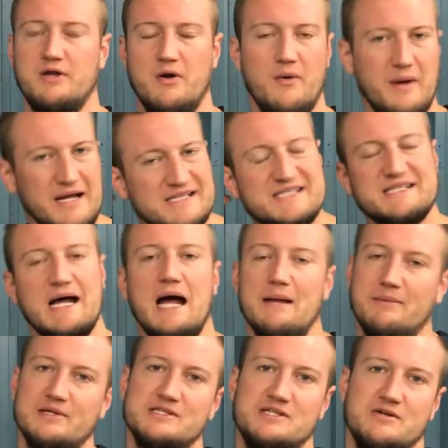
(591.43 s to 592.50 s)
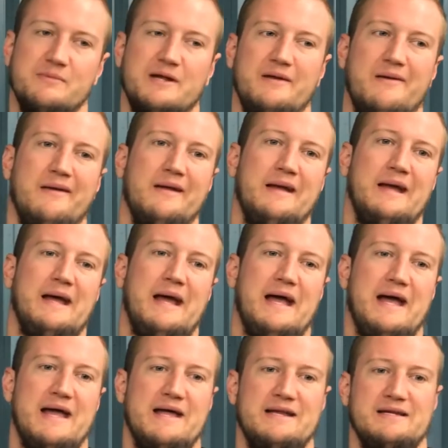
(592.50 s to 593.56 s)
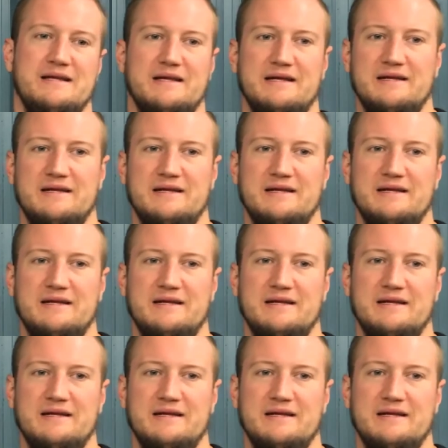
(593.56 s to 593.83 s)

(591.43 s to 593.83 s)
You know, it's time consuming, and